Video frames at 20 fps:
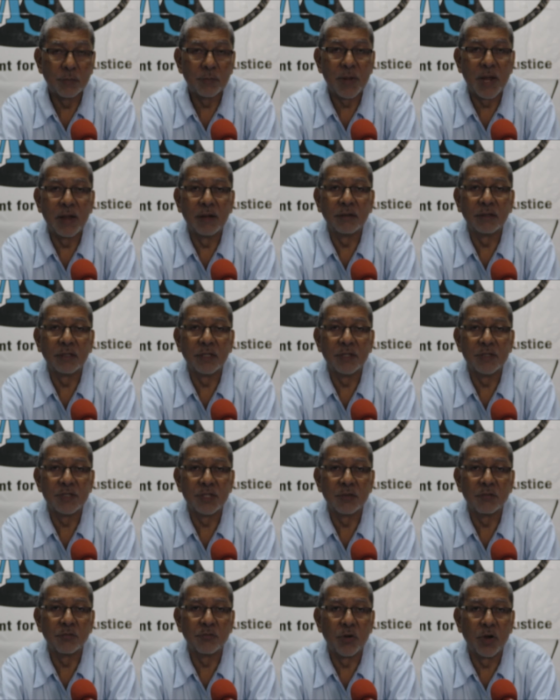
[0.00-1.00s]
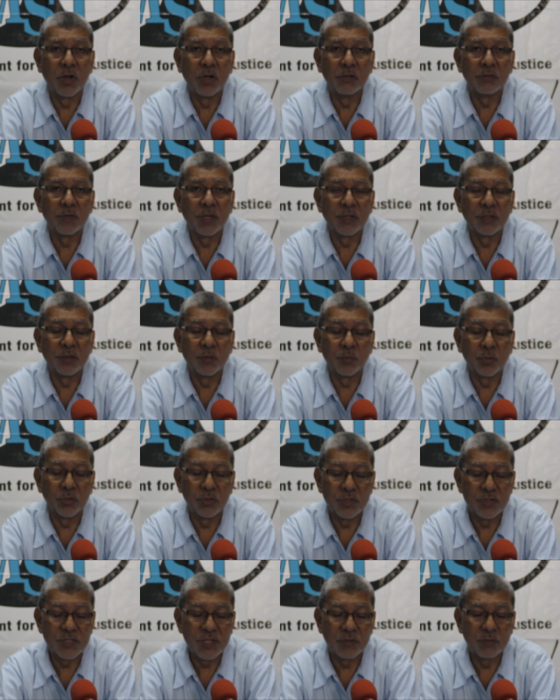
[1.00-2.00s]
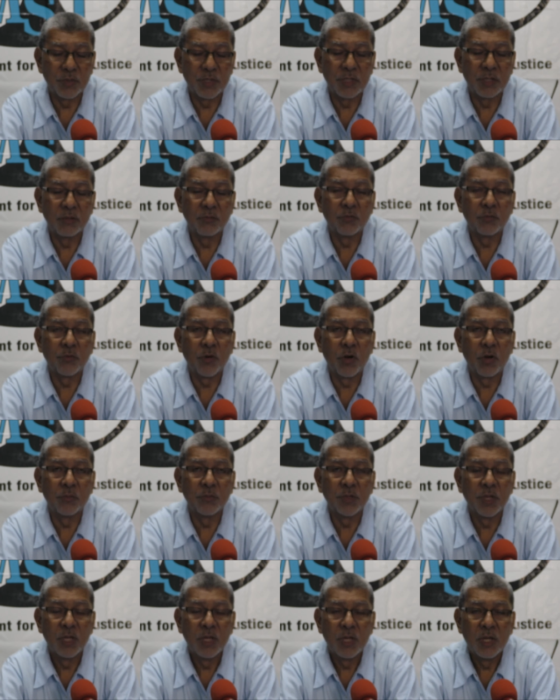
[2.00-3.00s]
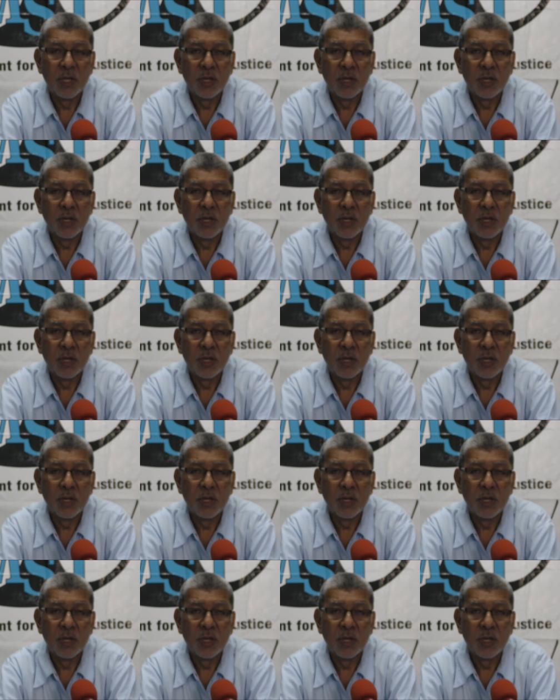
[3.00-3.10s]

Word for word: apparently is involved and the police have been informed,